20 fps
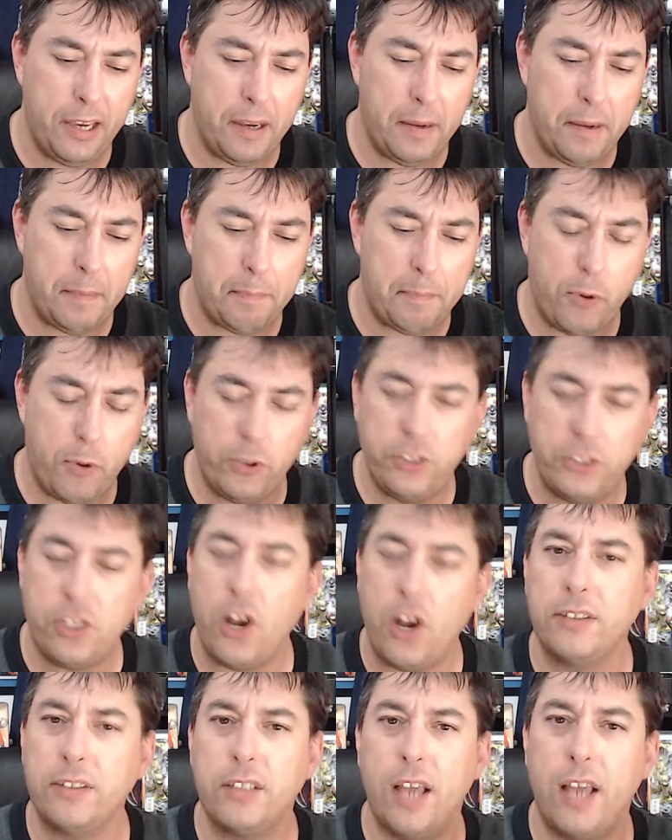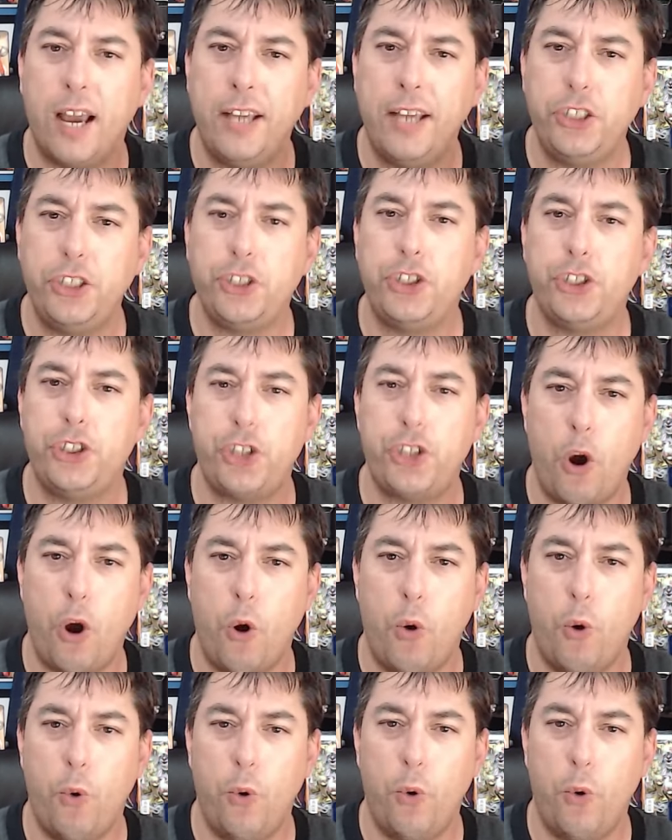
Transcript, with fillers: puts on a show.